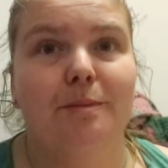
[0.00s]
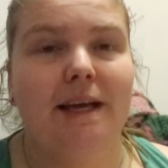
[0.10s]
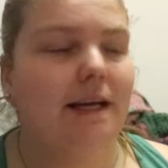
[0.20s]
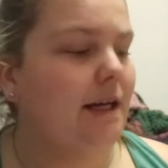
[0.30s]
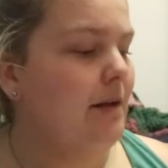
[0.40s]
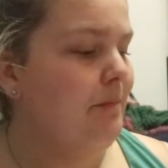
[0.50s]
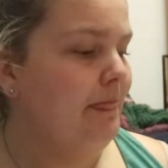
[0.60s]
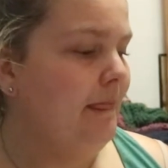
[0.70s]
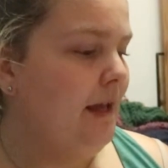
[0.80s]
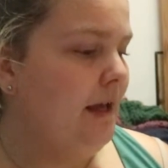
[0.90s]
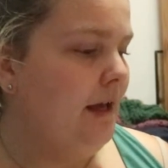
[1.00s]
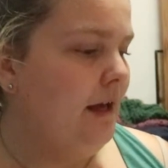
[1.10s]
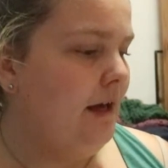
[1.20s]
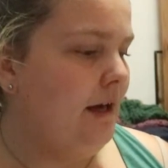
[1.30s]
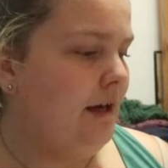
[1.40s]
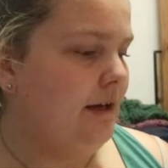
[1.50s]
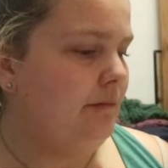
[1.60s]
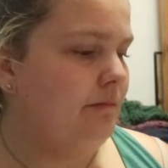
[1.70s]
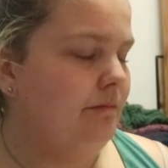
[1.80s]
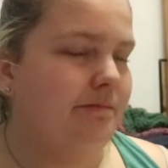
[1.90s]
manga.
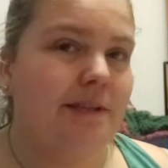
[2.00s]
Um,